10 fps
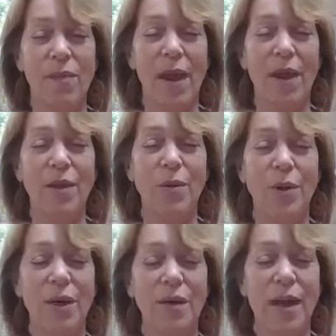And you
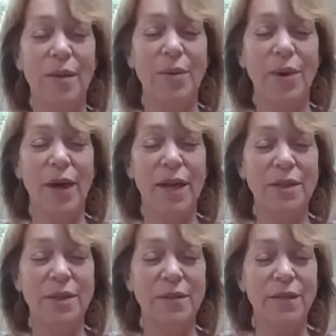can allow your
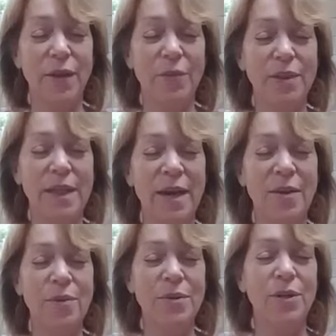hands to float
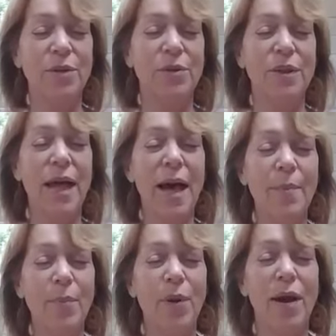down to your
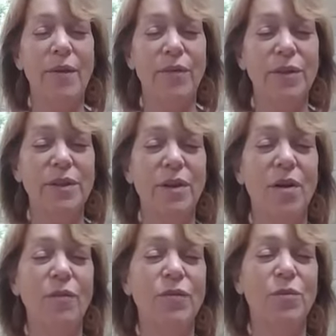lap, wherever is
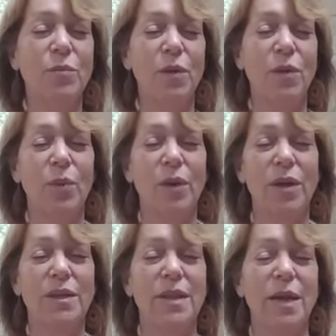comfortable. We're
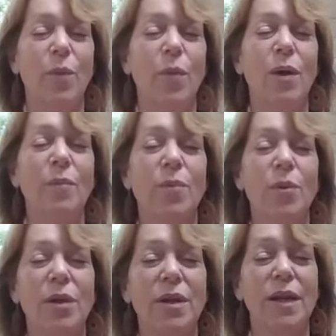going to take one
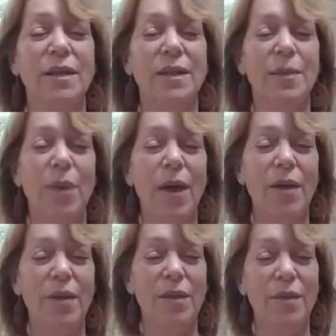more cleansing
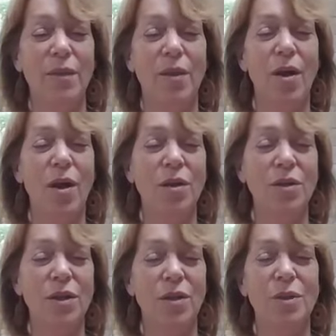breath. Long,
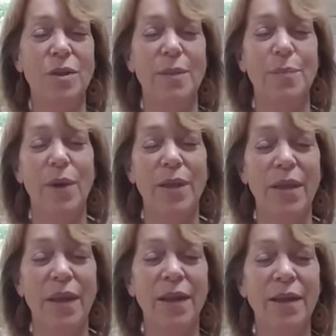slow, deep
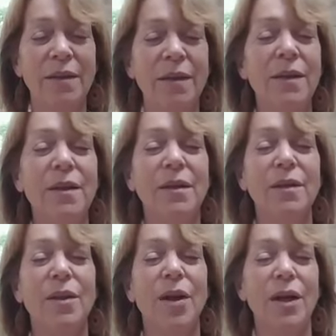breath in,
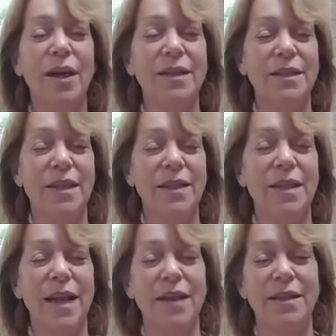long,
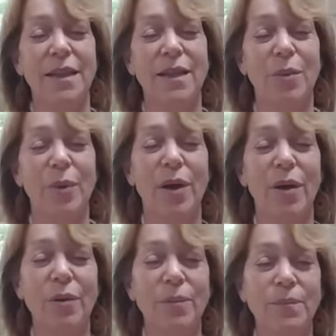extended exhale. Here we
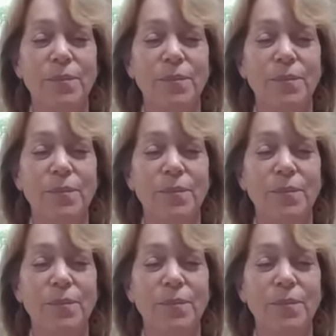go.